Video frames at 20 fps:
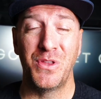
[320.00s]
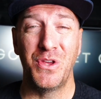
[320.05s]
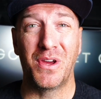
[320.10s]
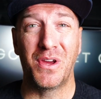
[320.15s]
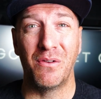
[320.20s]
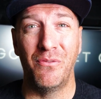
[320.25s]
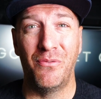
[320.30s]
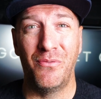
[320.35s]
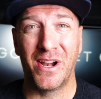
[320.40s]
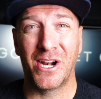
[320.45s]
you
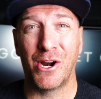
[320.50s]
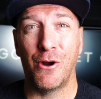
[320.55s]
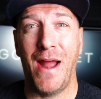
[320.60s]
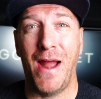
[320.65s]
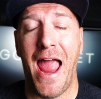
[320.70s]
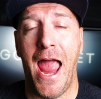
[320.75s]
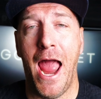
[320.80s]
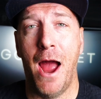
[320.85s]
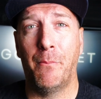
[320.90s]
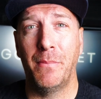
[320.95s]
can figure out
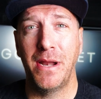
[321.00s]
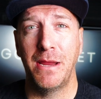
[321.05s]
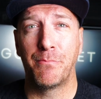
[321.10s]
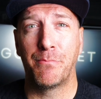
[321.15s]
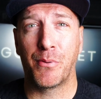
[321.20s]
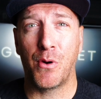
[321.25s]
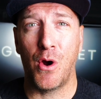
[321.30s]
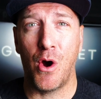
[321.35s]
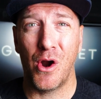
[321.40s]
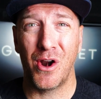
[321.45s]
how many
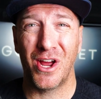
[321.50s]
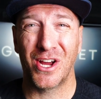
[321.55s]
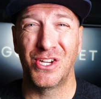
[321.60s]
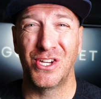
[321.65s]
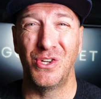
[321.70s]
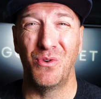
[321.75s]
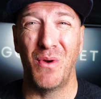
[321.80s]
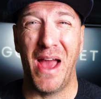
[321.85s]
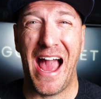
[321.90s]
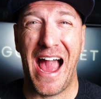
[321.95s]

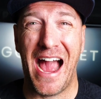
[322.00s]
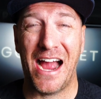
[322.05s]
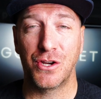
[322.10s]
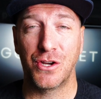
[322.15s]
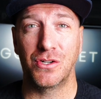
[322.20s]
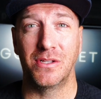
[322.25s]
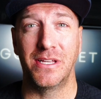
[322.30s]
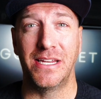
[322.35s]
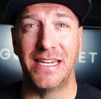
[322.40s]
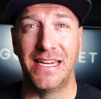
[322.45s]
products you
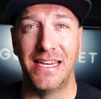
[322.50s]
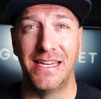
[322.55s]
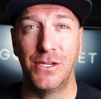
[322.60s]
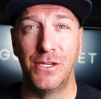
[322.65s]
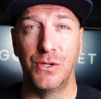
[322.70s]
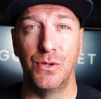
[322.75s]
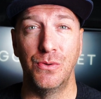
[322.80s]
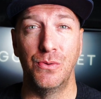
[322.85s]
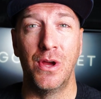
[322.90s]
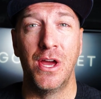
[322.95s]
actually need
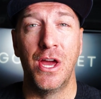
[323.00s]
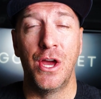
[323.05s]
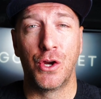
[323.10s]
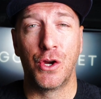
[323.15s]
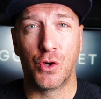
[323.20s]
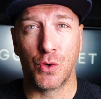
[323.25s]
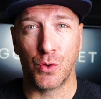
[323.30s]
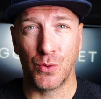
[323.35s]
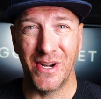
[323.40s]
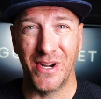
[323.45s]
to
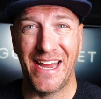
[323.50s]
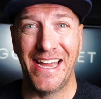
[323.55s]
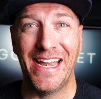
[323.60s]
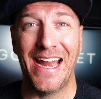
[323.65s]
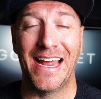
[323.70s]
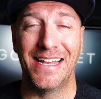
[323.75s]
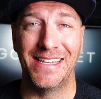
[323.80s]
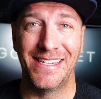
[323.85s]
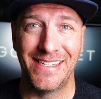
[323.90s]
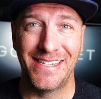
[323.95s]
create
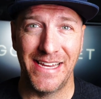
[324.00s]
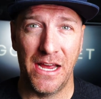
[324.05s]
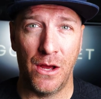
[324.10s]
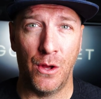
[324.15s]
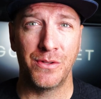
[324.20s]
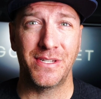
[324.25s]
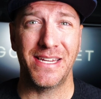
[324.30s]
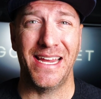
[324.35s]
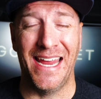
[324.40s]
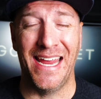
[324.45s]
and
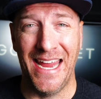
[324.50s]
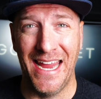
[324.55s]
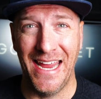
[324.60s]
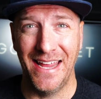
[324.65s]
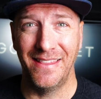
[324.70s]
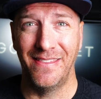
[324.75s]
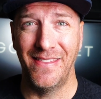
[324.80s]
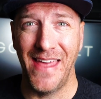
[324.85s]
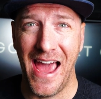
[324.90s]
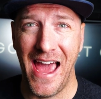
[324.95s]
sell to
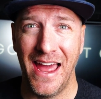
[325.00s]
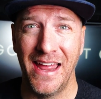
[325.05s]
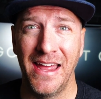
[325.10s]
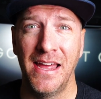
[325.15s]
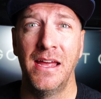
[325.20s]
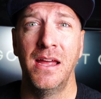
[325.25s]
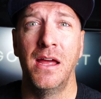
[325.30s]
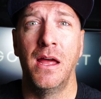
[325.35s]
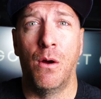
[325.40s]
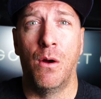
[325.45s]
hit that
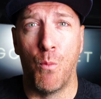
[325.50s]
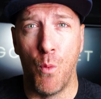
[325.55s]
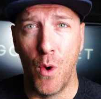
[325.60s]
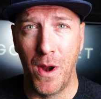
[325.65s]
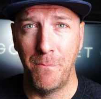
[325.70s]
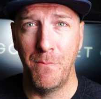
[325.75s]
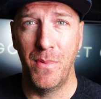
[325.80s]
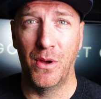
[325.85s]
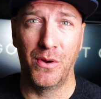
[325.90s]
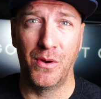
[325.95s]

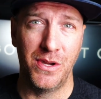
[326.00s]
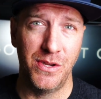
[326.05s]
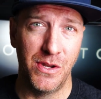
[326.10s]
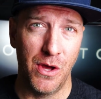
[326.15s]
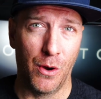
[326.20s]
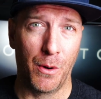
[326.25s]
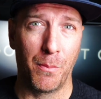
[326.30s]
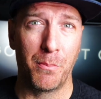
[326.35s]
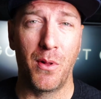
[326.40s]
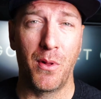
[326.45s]
$1 million
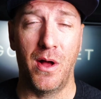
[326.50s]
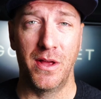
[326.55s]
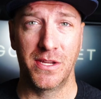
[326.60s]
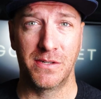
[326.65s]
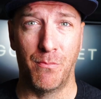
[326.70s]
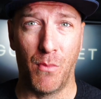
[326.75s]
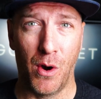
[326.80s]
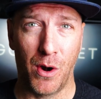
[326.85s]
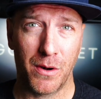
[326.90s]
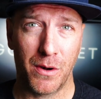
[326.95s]

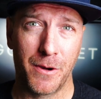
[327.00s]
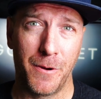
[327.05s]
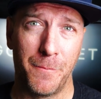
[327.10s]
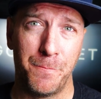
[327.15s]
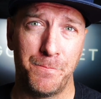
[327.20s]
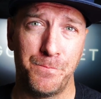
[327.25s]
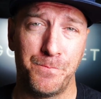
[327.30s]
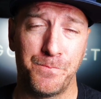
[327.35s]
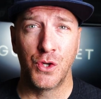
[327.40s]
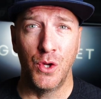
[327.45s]
plus mark.
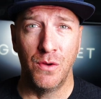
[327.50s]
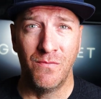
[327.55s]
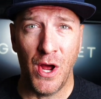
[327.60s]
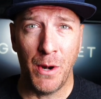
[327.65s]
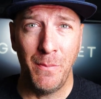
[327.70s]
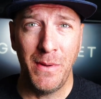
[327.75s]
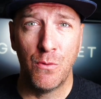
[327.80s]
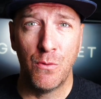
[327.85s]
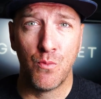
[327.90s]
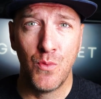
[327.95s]
So you've got
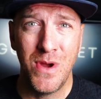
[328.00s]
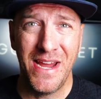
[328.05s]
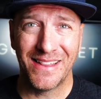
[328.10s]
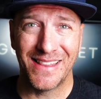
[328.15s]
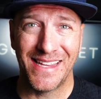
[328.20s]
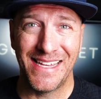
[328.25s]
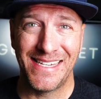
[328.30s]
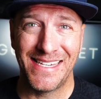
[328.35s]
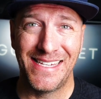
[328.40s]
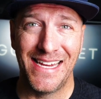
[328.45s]
to be
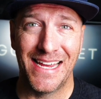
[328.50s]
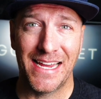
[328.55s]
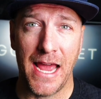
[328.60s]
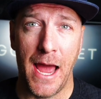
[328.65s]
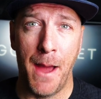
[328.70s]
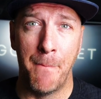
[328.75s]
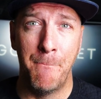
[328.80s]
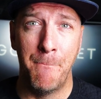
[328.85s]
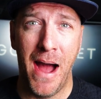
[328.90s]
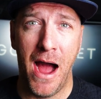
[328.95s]
realistic
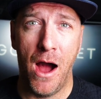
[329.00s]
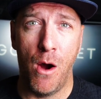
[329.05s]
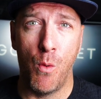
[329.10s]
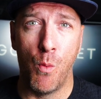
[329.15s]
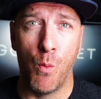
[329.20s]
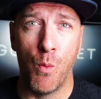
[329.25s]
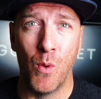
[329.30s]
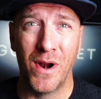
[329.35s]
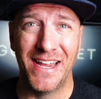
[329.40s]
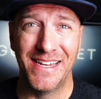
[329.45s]
about
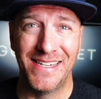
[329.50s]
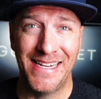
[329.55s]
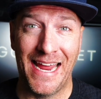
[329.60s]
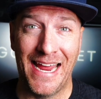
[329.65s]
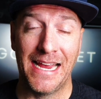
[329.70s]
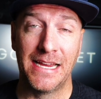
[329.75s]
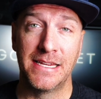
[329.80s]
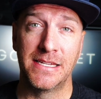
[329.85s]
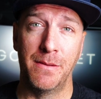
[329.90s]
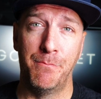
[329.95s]
what it
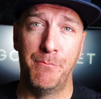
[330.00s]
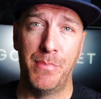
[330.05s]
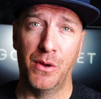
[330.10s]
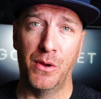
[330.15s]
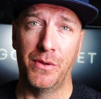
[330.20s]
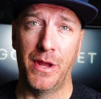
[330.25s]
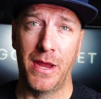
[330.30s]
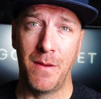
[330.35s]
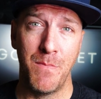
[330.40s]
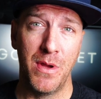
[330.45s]
takes to
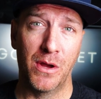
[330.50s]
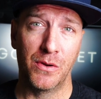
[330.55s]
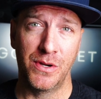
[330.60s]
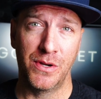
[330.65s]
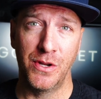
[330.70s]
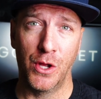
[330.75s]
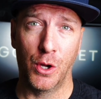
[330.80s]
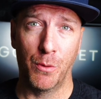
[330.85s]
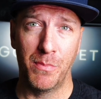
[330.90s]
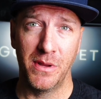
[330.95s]
build $1 million
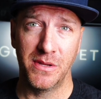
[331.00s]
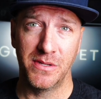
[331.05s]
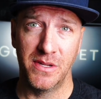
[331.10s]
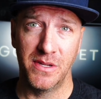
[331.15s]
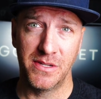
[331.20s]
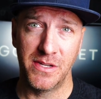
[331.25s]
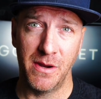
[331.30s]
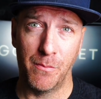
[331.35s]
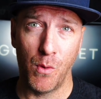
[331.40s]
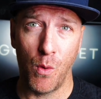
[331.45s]

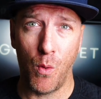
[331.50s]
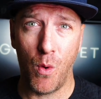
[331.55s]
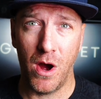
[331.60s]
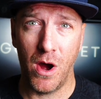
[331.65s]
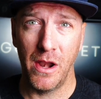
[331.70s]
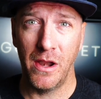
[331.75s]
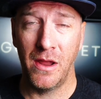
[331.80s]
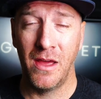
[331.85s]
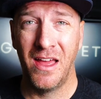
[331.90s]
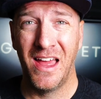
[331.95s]
business, number
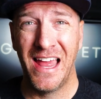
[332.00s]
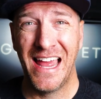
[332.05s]
one.